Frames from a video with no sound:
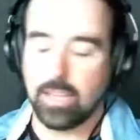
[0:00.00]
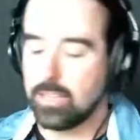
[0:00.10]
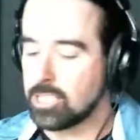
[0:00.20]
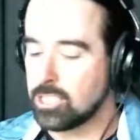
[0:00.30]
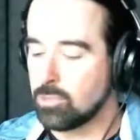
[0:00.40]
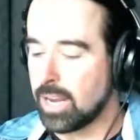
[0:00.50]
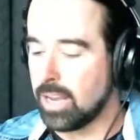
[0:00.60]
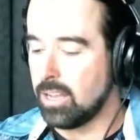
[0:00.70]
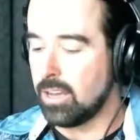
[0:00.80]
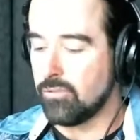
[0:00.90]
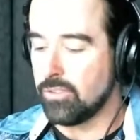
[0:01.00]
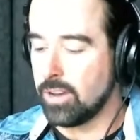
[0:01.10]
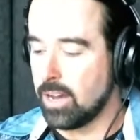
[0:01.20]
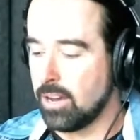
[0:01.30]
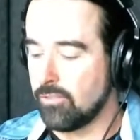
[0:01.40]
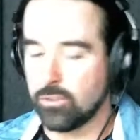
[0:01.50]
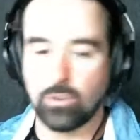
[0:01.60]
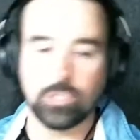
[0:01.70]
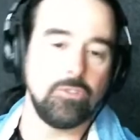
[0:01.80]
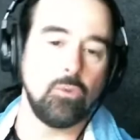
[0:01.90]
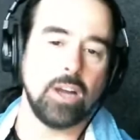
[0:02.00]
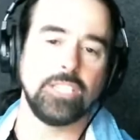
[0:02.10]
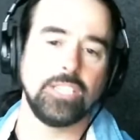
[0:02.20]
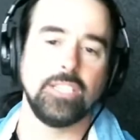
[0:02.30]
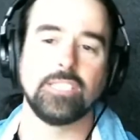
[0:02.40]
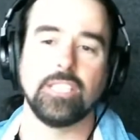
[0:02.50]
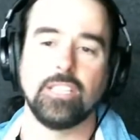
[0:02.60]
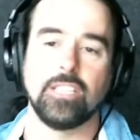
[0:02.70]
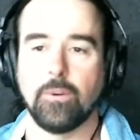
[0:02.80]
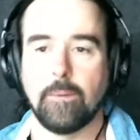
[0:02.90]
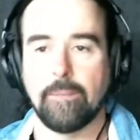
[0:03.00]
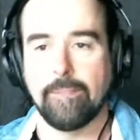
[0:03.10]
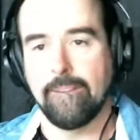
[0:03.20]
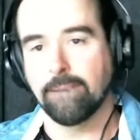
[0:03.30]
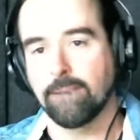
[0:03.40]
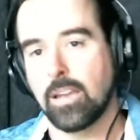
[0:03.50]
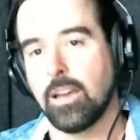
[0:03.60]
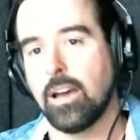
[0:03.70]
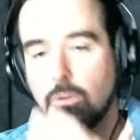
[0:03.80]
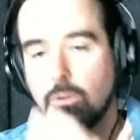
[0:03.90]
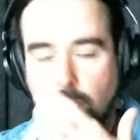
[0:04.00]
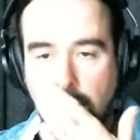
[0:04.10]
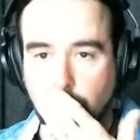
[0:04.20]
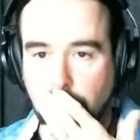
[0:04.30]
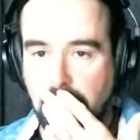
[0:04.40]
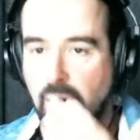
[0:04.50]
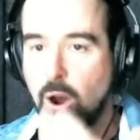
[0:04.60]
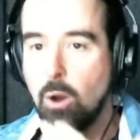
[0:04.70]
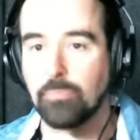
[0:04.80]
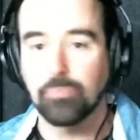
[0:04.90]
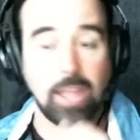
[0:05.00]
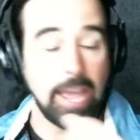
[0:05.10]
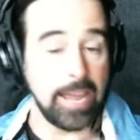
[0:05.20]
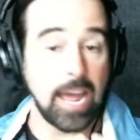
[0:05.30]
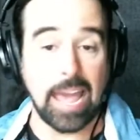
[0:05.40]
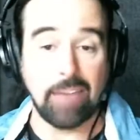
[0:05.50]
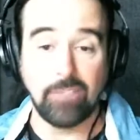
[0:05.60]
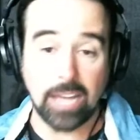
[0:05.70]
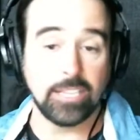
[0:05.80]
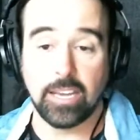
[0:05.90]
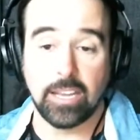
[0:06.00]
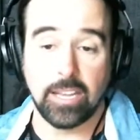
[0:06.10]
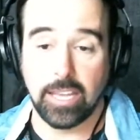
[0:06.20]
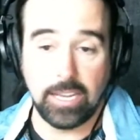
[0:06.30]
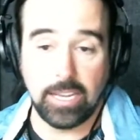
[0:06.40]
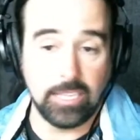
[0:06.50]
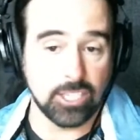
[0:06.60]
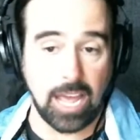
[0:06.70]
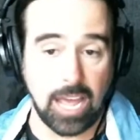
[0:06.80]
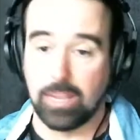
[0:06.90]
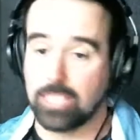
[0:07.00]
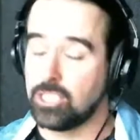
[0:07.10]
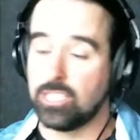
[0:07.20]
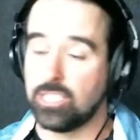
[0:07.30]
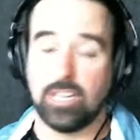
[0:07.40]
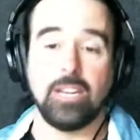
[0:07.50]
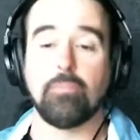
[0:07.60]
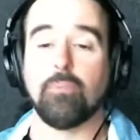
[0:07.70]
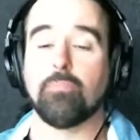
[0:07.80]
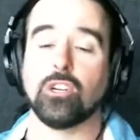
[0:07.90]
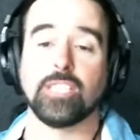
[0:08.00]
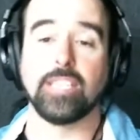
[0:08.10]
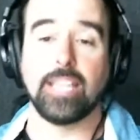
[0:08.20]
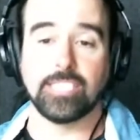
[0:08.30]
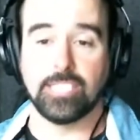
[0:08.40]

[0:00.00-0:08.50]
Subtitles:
this is what I love for those of you watching this interview. Rodrigo and I have not did any Skype lessons and any person lessons